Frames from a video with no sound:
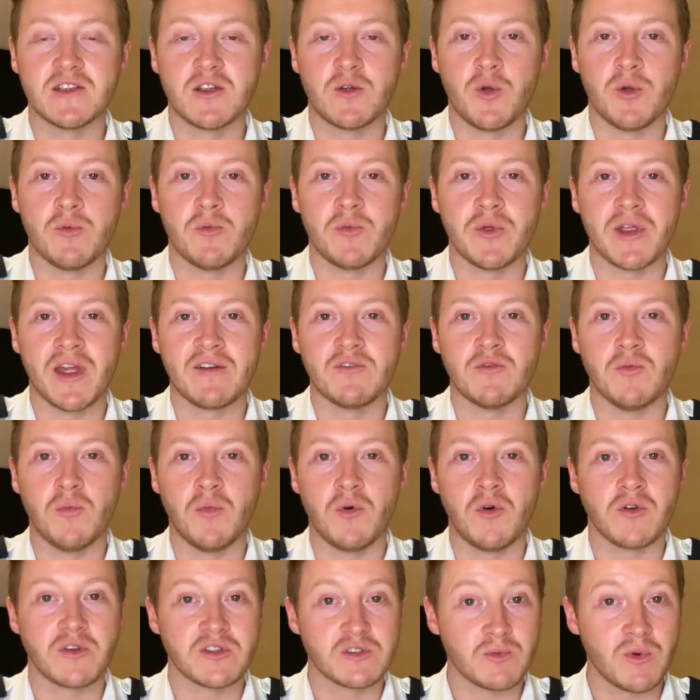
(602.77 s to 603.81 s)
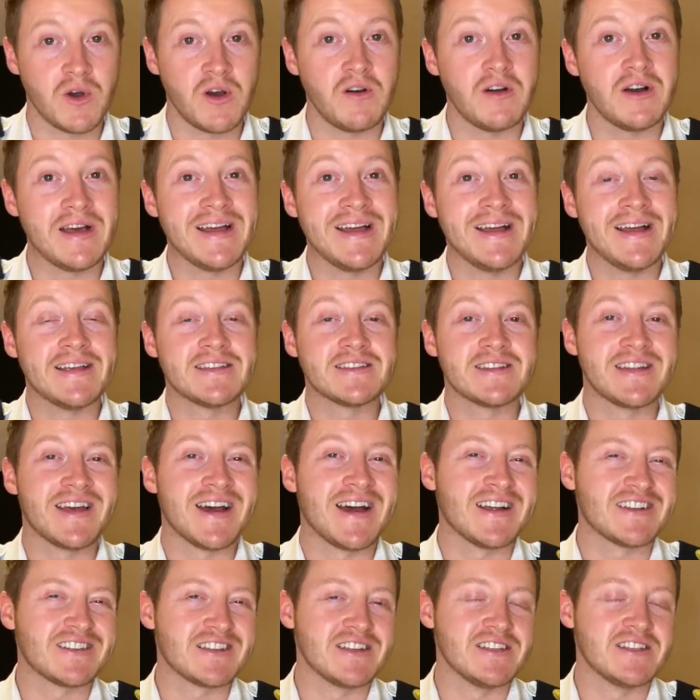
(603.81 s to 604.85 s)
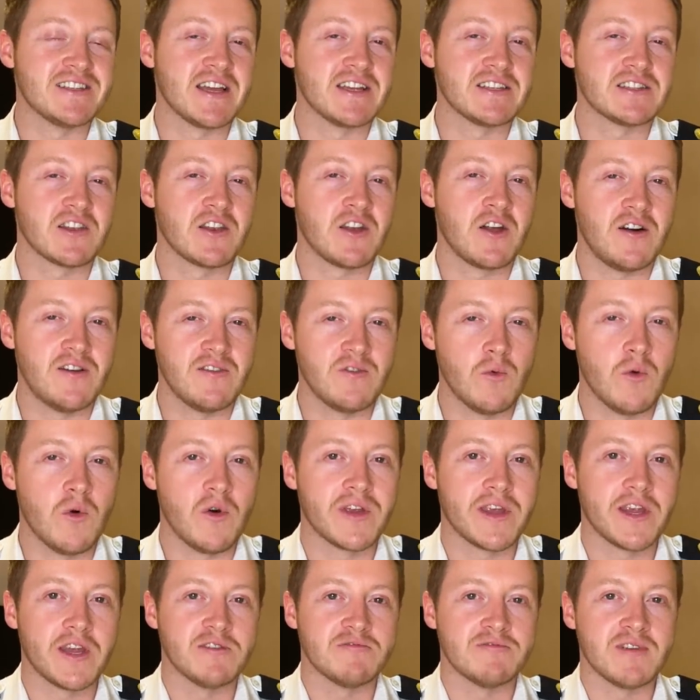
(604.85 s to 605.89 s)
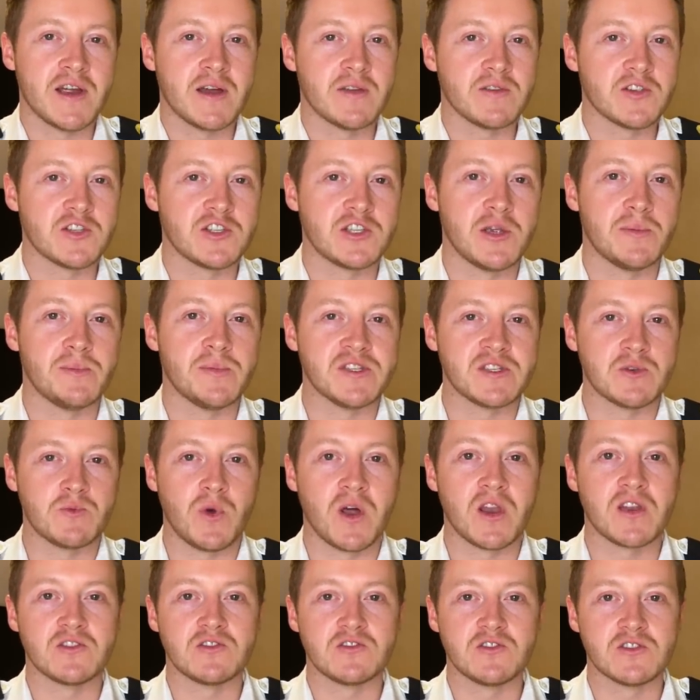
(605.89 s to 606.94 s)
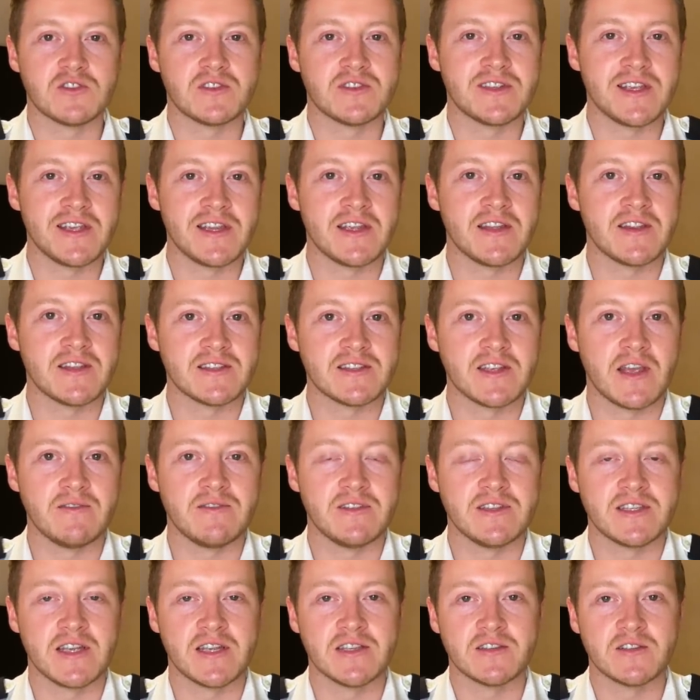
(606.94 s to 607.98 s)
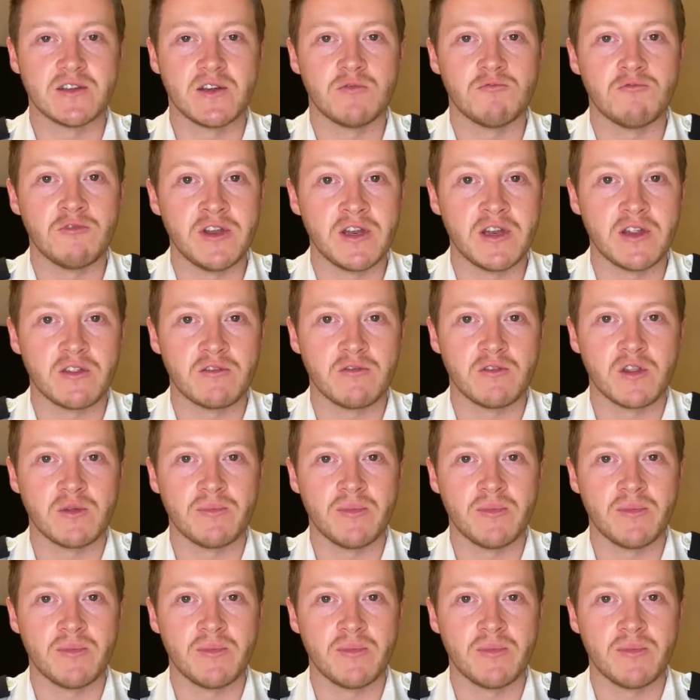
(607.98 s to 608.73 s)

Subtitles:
equipment we have on board as well. So that actually takes a lot of walking around the ship, as well as just sitting in the safety centre and reading through the